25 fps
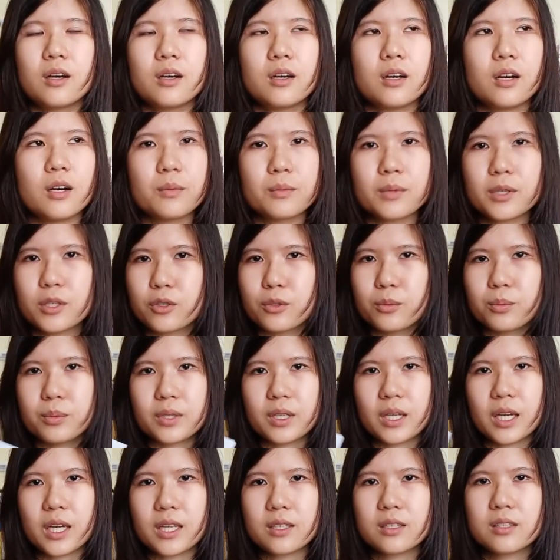It could
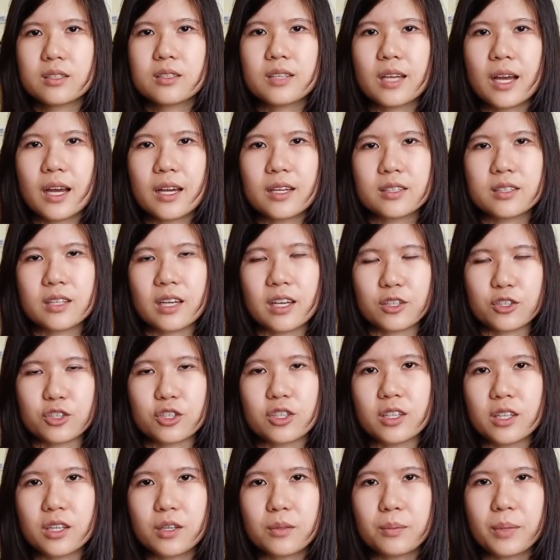be any size
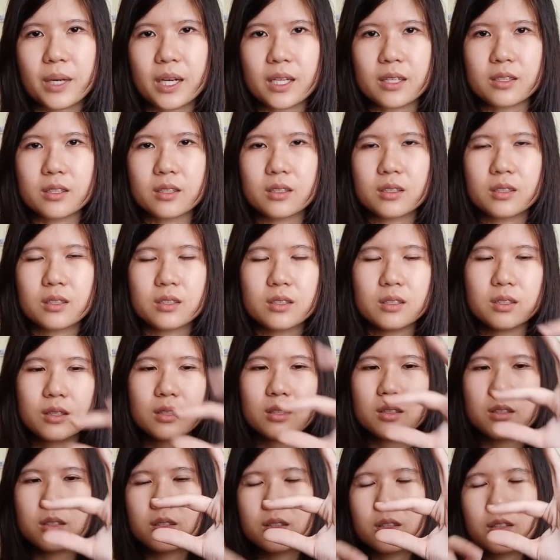actually, but
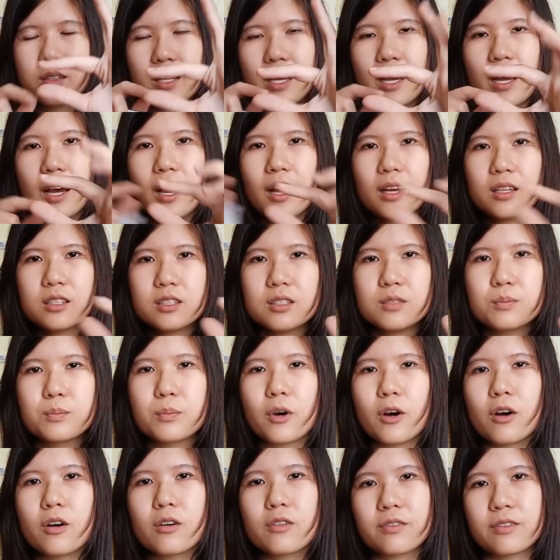there are
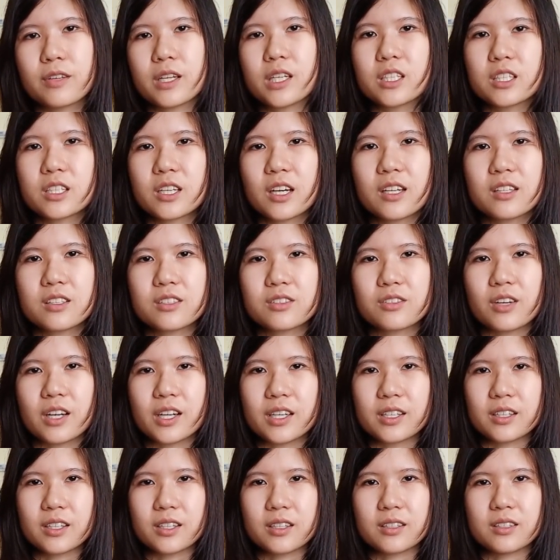small flashcards,
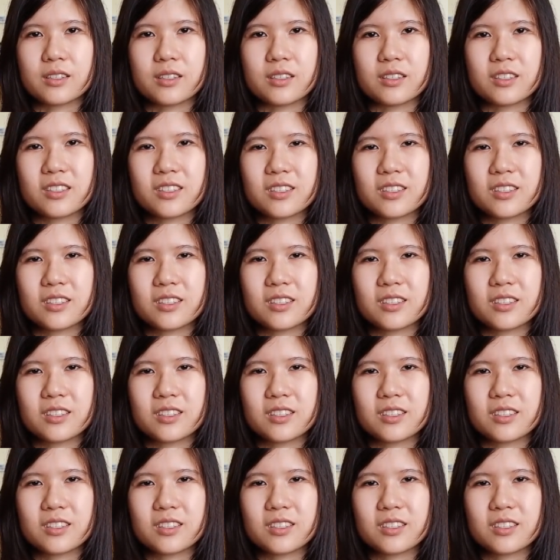right, that they